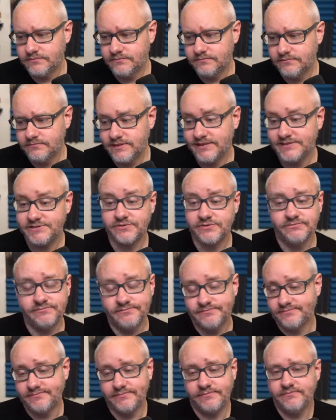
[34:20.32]
That's
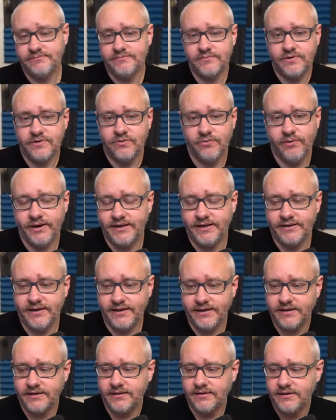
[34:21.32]
great.
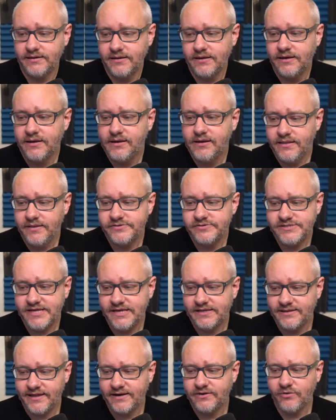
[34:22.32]
Like there's
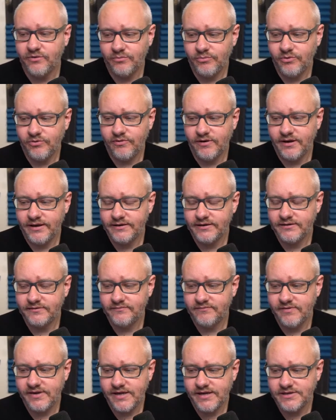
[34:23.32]
that normal grind
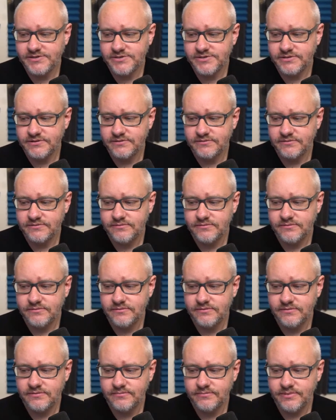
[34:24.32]
on vacation,
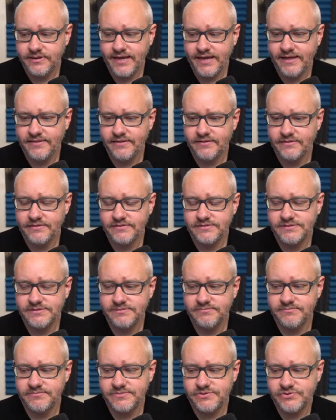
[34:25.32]
but yeah, that there's
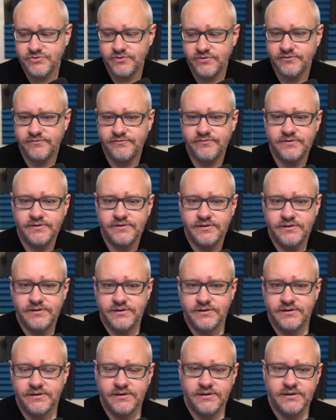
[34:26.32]
some sort of
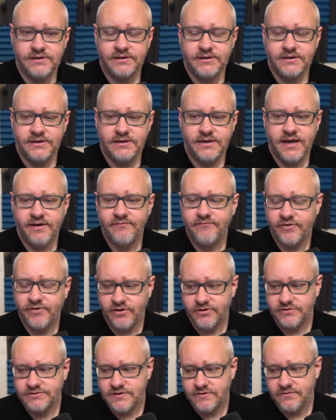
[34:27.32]
comfort
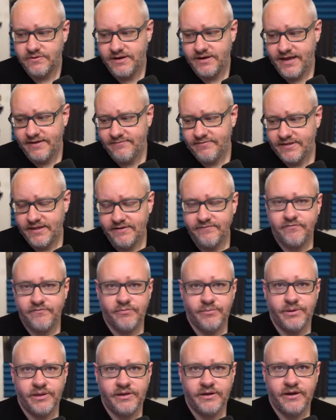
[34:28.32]
also in having that
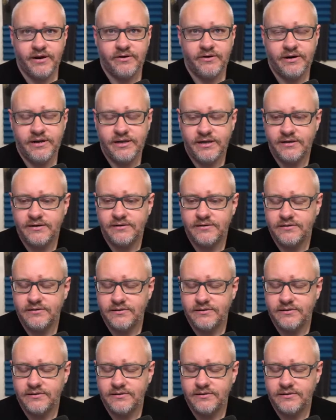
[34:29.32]
familiarity and